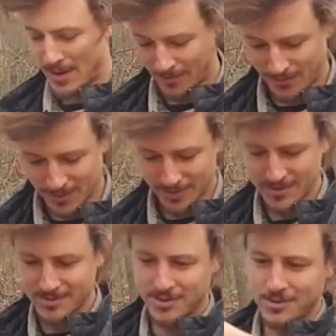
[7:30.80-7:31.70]
the benefit of
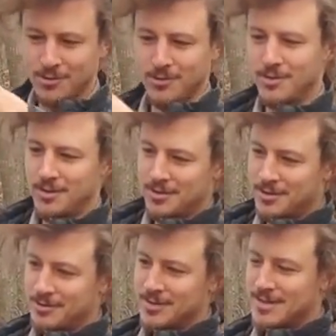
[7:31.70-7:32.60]
this little
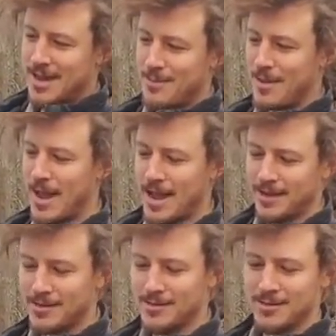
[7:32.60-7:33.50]
day
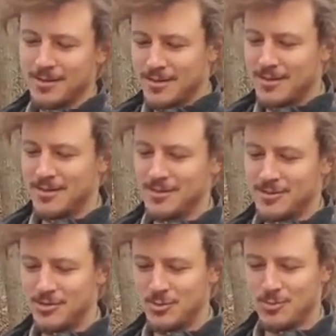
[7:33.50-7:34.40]
bag,
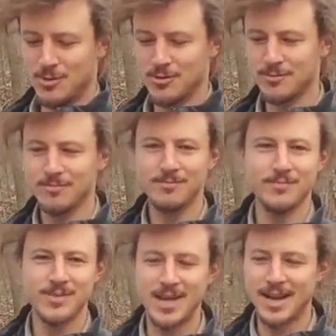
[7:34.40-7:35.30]
super
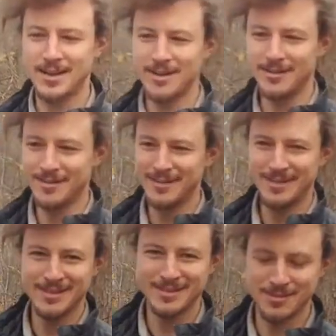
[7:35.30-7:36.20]
tiny
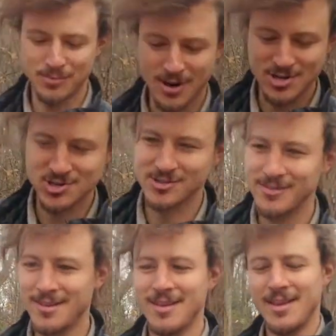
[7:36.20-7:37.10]
compression,
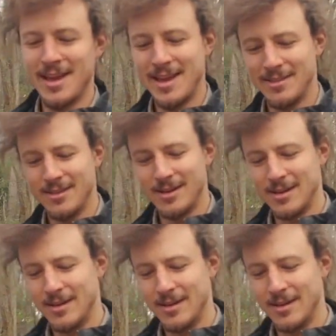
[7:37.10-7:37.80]
and